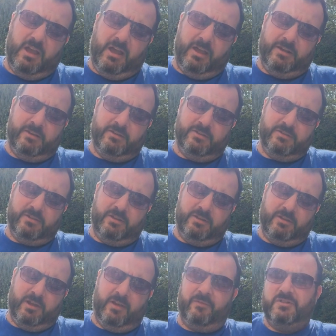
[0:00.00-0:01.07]
and
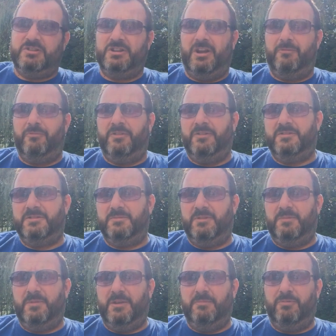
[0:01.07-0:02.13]
have a chat with some
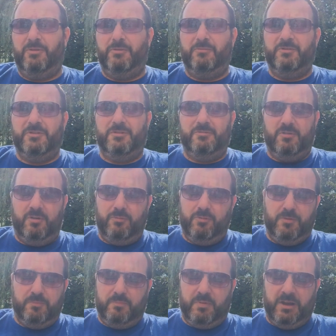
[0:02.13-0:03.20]
of the people who
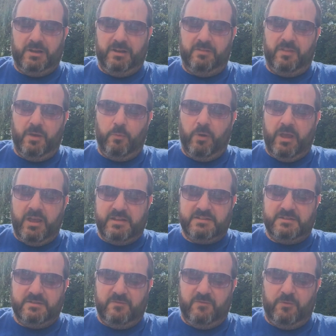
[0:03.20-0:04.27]
were peddling their
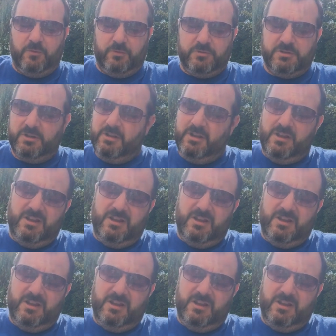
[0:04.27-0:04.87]
wares in the Forge.